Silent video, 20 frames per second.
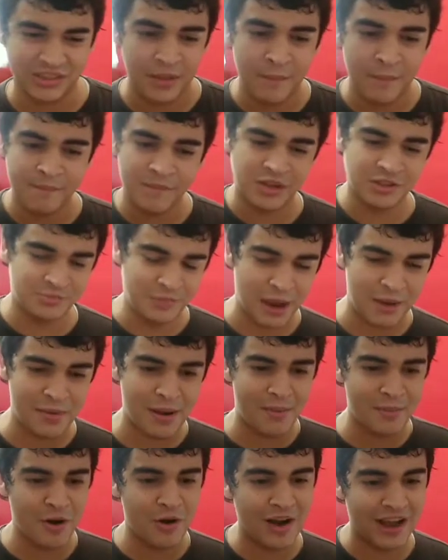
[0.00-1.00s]
because Meow Meow
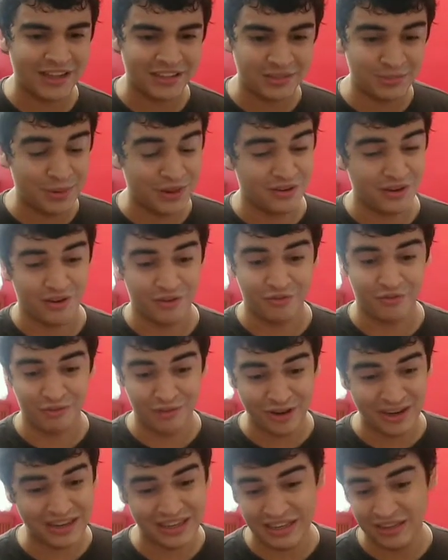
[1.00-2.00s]
Moo has been a
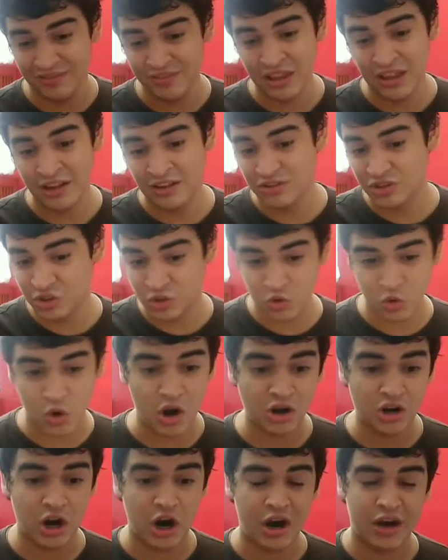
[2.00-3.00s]
really
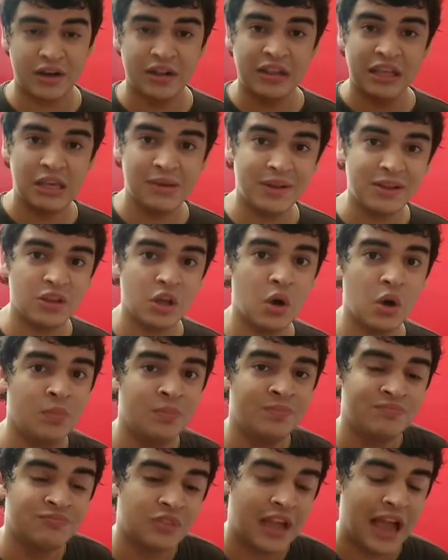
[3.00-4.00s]
strong card, even though
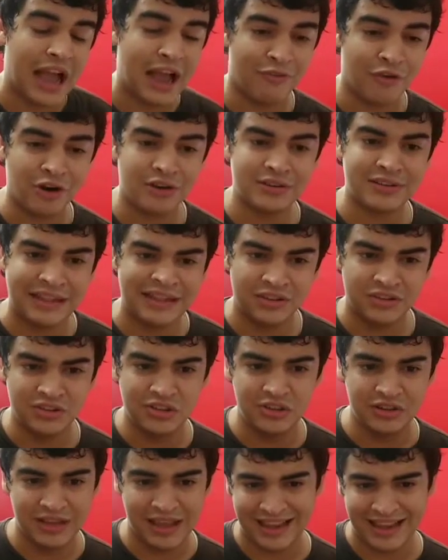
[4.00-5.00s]
I've heard that
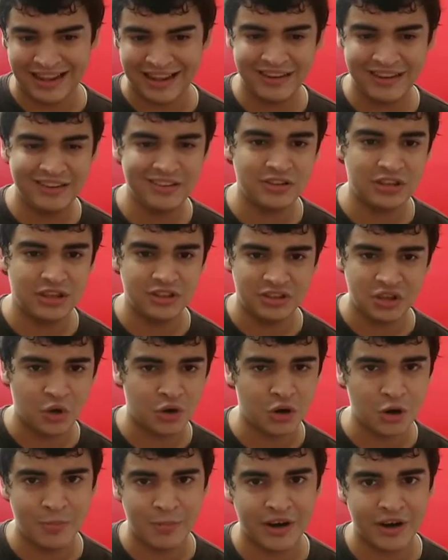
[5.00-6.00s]
hitting the
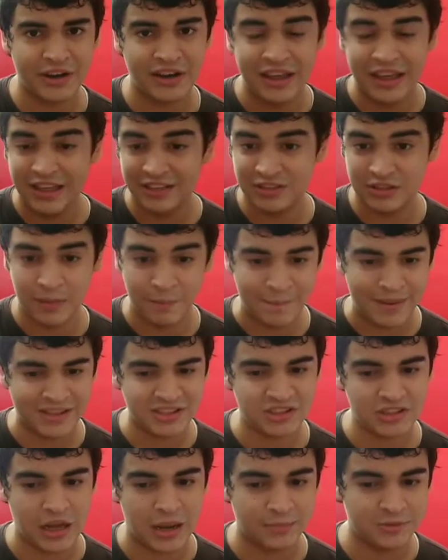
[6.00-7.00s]
Dodo Bird is the
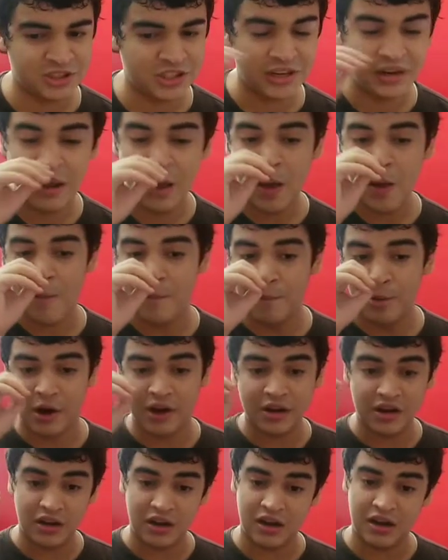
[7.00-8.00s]
best option.
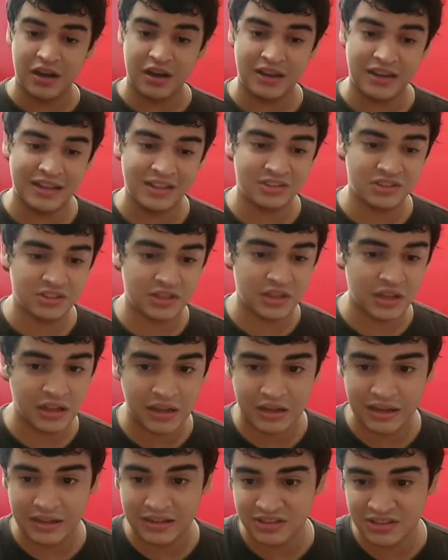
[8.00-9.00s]
But let's
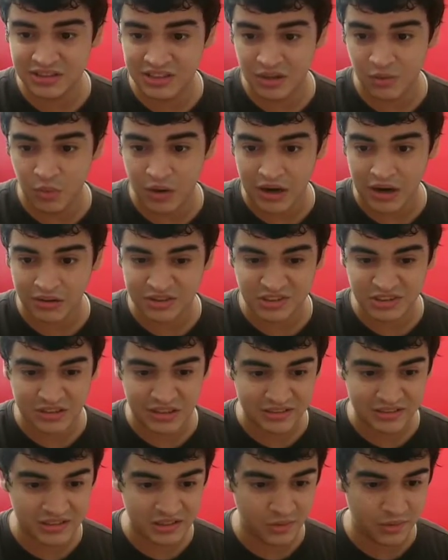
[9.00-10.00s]
see what
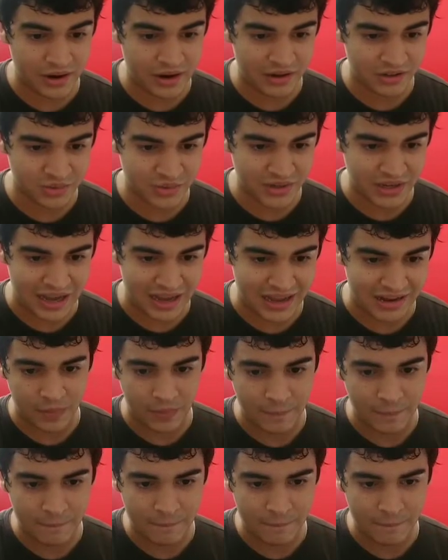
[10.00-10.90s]
else we got. Okay,